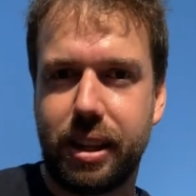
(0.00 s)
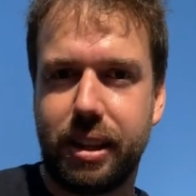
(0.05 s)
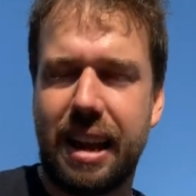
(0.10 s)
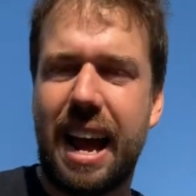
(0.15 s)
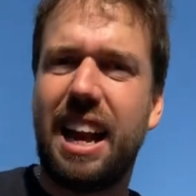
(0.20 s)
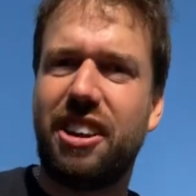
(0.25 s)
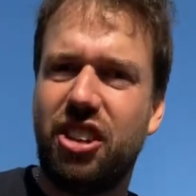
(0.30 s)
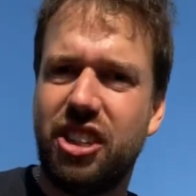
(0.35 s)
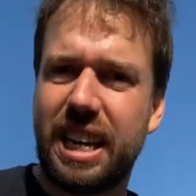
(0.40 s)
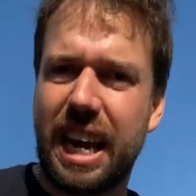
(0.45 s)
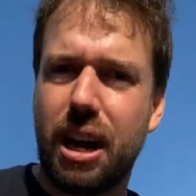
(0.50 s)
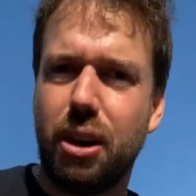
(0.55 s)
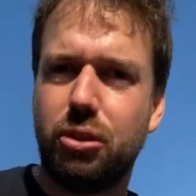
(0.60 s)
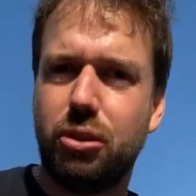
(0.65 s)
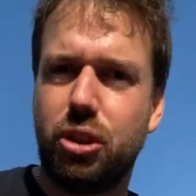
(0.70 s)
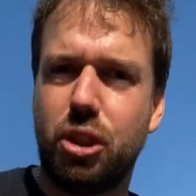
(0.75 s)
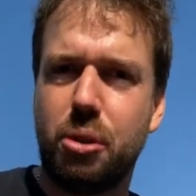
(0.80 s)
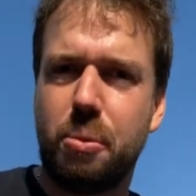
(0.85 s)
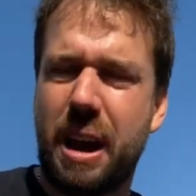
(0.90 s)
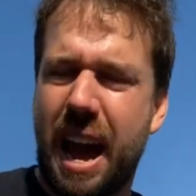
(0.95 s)
So it actually tells
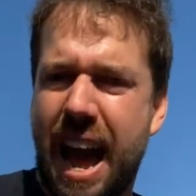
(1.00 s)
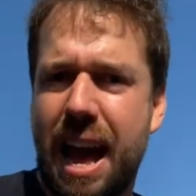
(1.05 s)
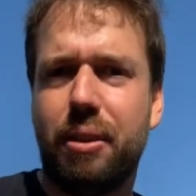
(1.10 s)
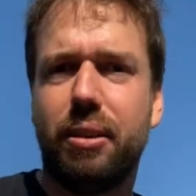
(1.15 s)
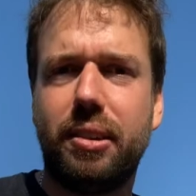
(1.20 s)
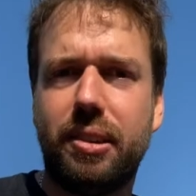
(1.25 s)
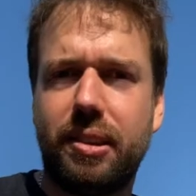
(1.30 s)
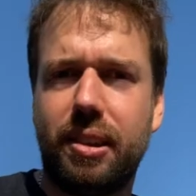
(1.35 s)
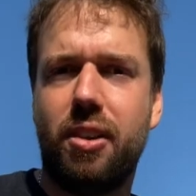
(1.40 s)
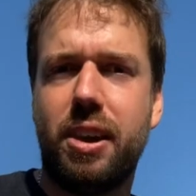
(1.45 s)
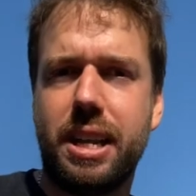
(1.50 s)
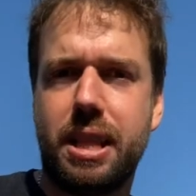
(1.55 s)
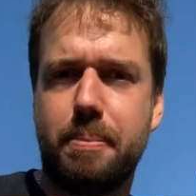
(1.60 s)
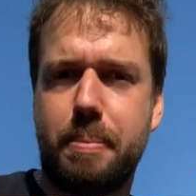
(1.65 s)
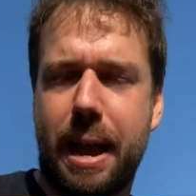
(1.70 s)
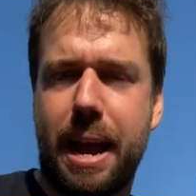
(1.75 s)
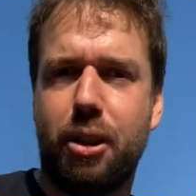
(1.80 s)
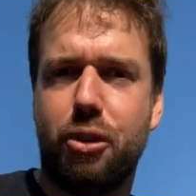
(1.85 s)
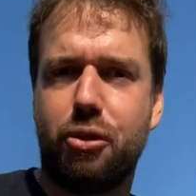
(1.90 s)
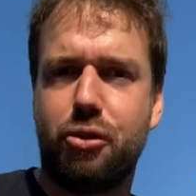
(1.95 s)
you that we're outside the
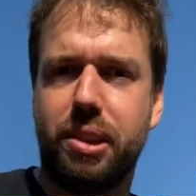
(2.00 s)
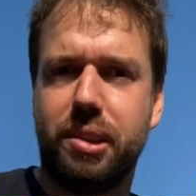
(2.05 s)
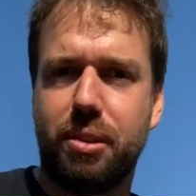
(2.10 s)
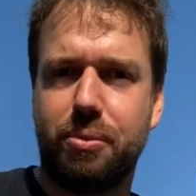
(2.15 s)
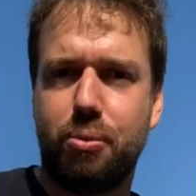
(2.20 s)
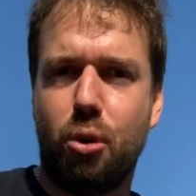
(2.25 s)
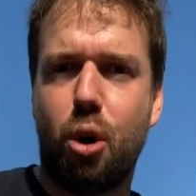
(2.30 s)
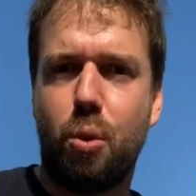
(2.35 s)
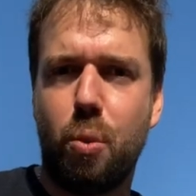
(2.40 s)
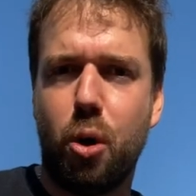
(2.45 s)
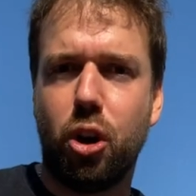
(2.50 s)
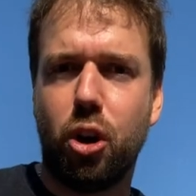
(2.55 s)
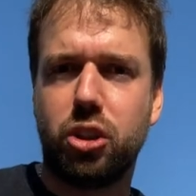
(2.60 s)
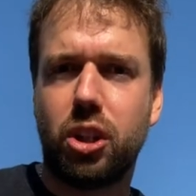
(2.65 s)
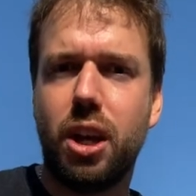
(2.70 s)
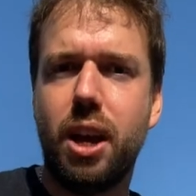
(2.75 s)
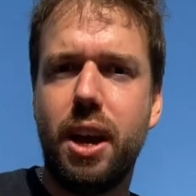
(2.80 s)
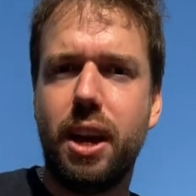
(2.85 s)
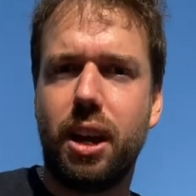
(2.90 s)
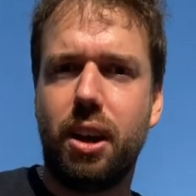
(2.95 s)
boundaries of what was
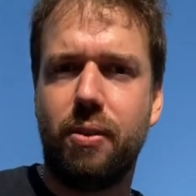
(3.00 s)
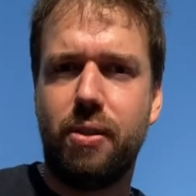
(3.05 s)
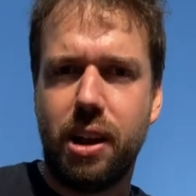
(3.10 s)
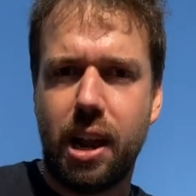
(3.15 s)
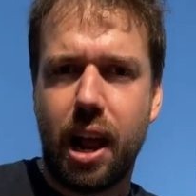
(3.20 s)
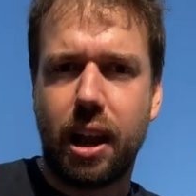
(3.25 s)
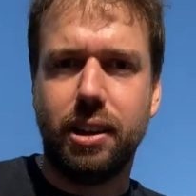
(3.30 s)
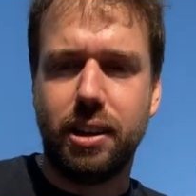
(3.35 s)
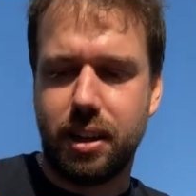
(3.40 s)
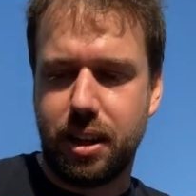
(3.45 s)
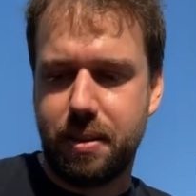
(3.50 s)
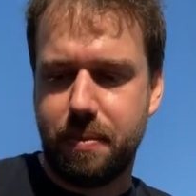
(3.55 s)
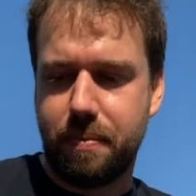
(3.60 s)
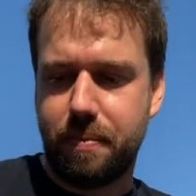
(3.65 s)
kind of London